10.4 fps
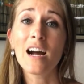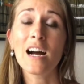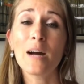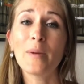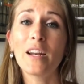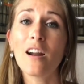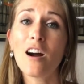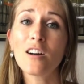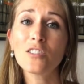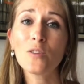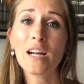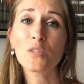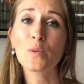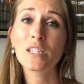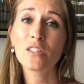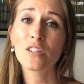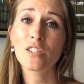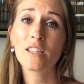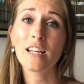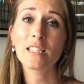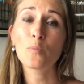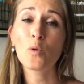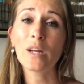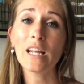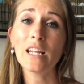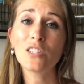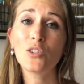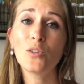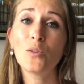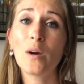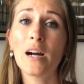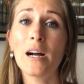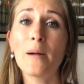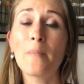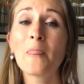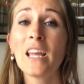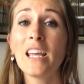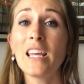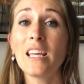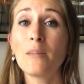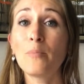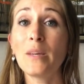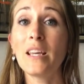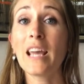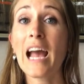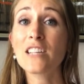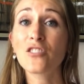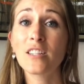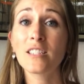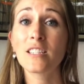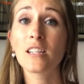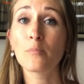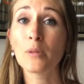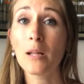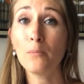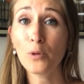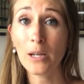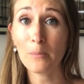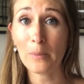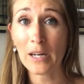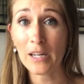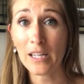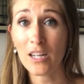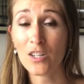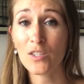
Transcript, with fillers: um, and it also has research that's pointing to um, it being hazardous to the blood-brain barrier.